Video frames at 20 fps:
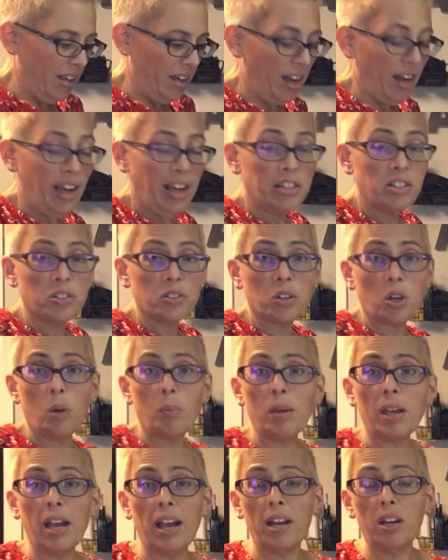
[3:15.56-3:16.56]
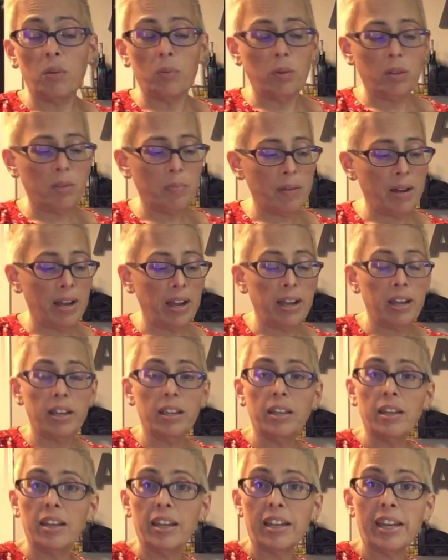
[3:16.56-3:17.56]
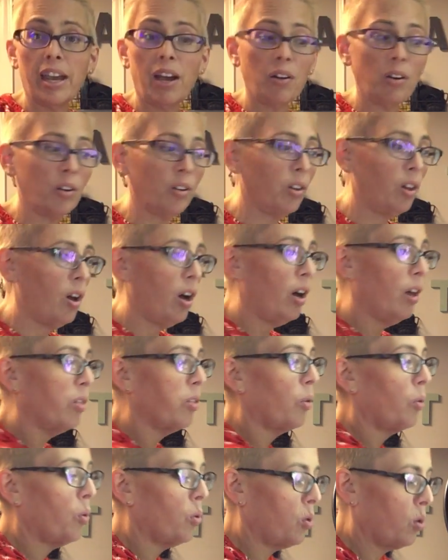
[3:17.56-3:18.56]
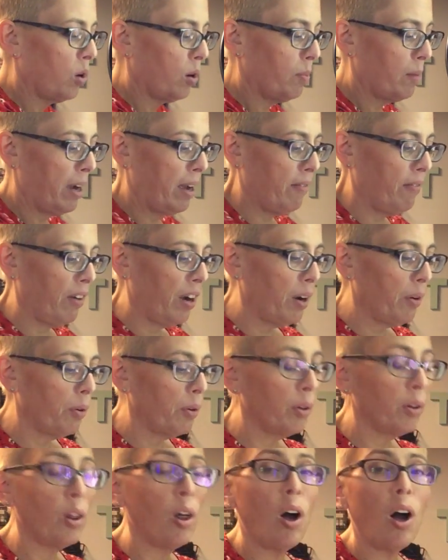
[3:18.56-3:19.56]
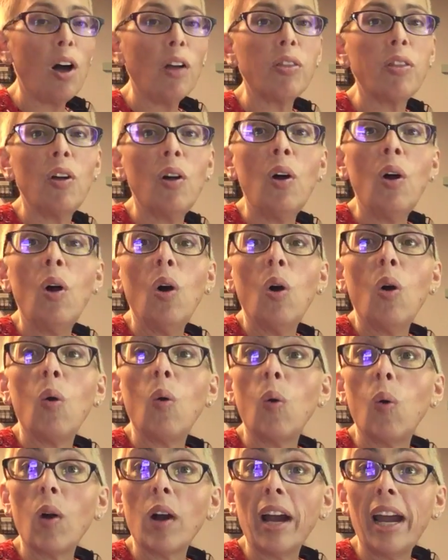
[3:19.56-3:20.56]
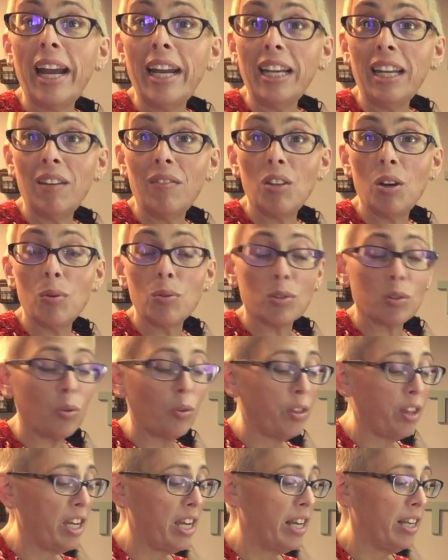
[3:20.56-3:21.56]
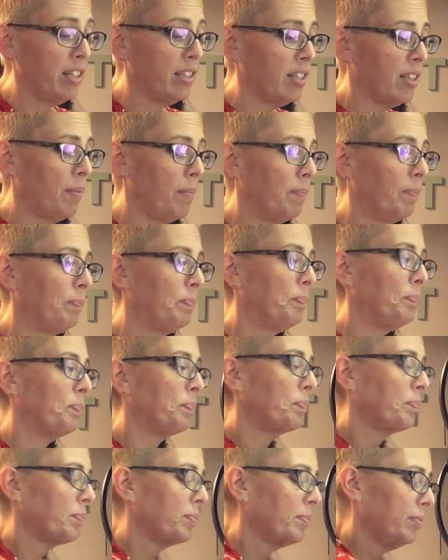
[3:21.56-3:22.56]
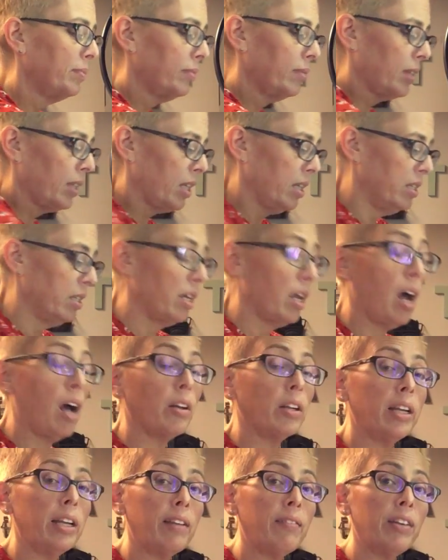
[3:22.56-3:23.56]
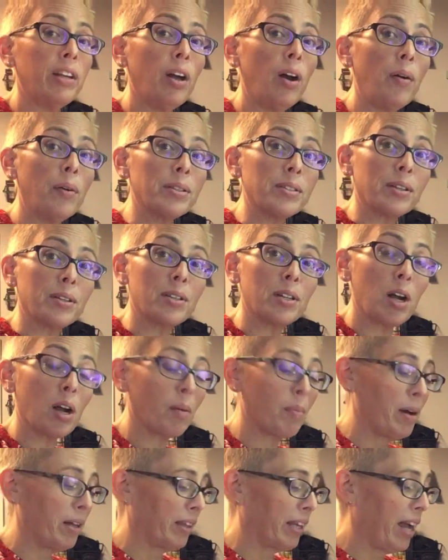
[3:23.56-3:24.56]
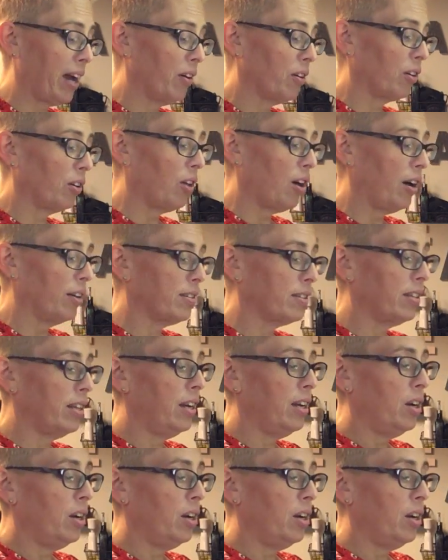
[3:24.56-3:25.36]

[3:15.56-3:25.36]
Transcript: I just go behind it with my counter cloth or my EnviroCloth or any of those little things. See, y'all didn't even know I was going to talk about the counter cloths.